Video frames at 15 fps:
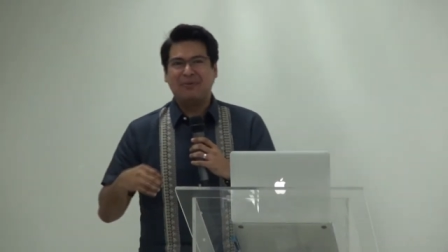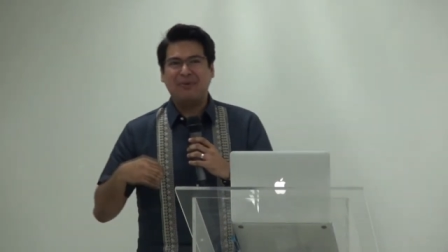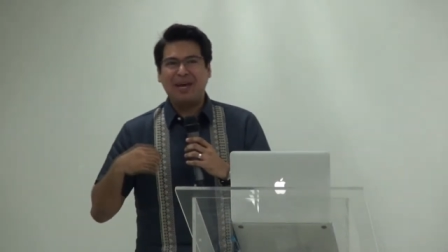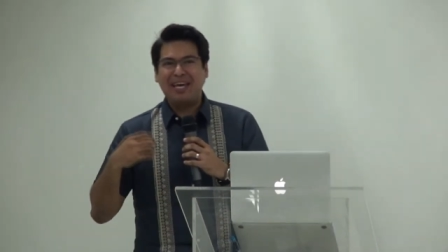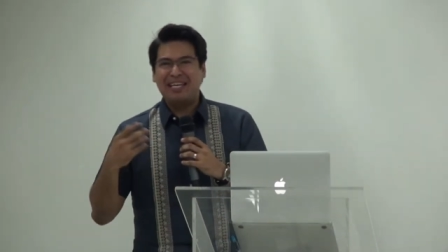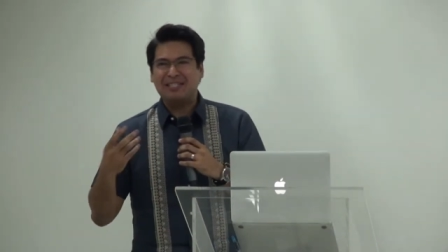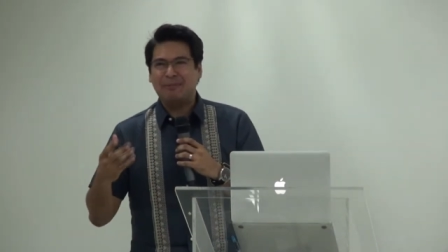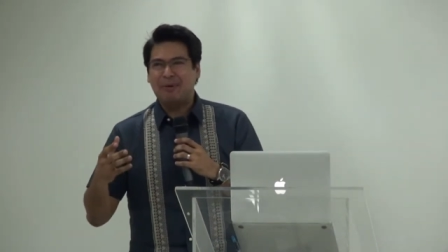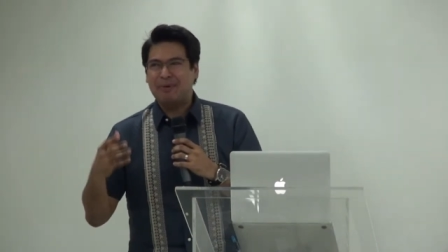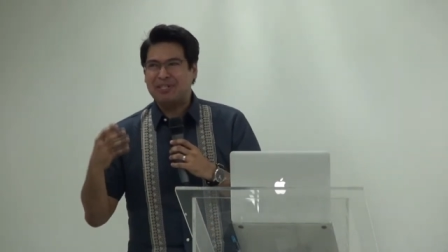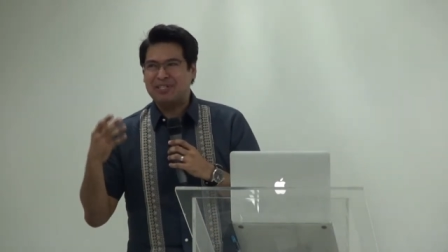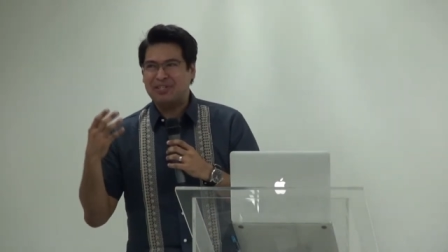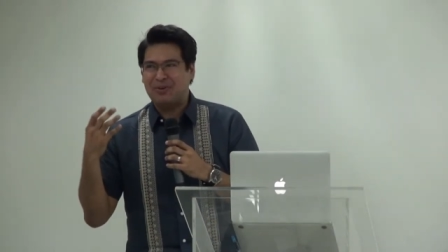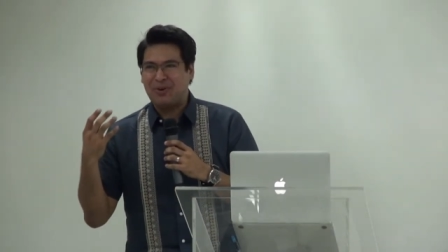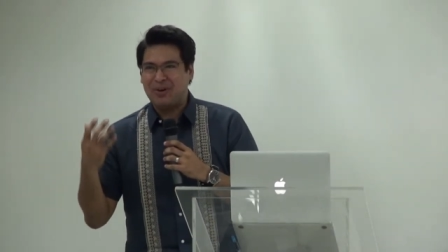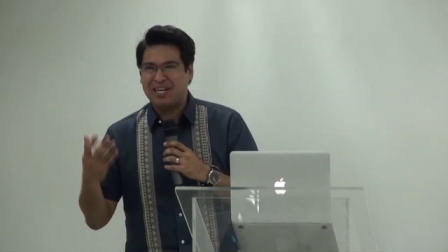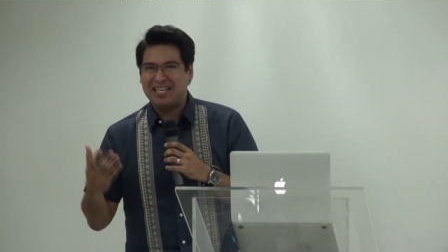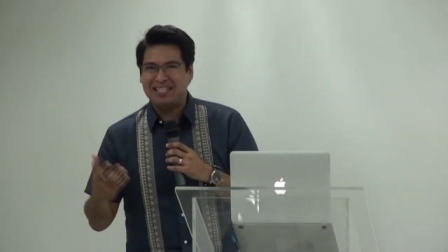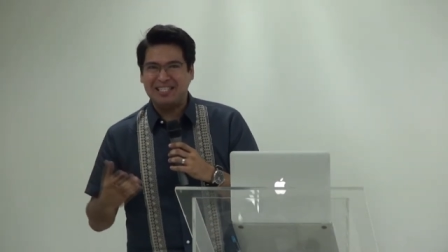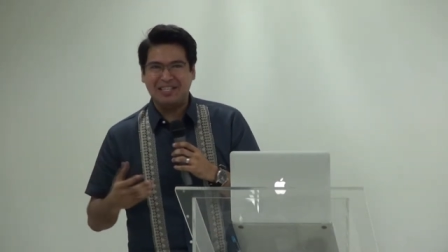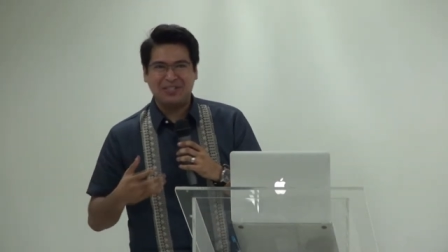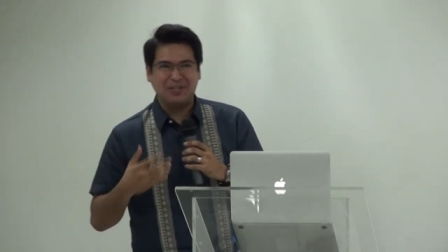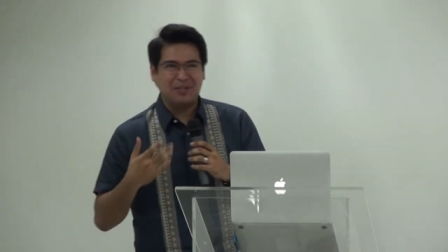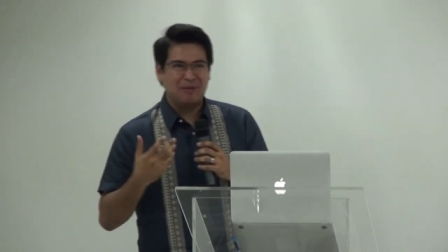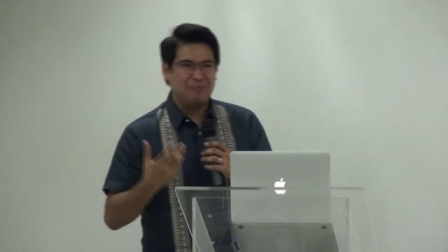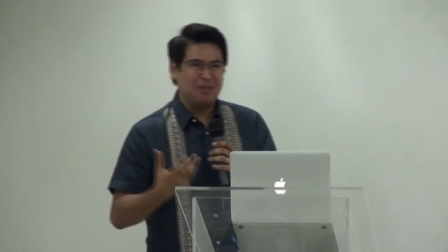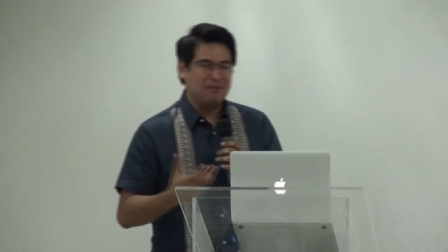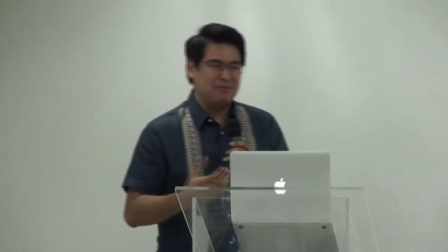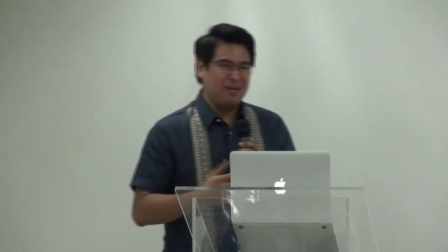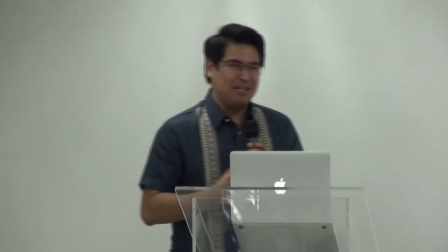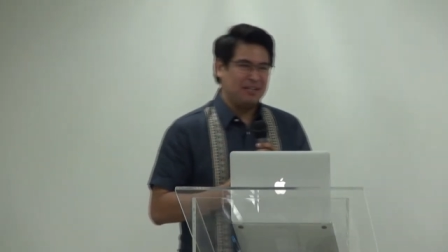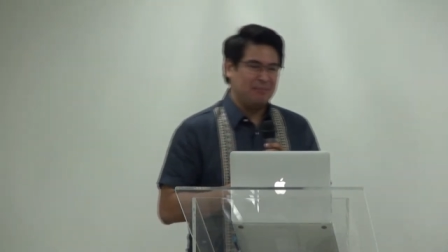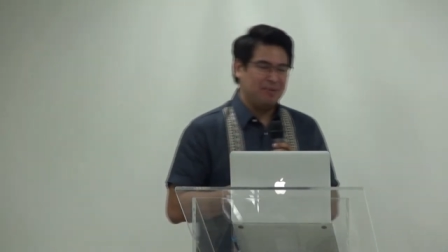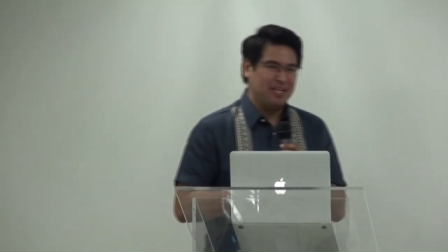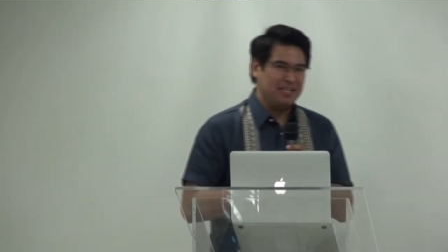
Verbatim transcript: ways by which your organization could be affected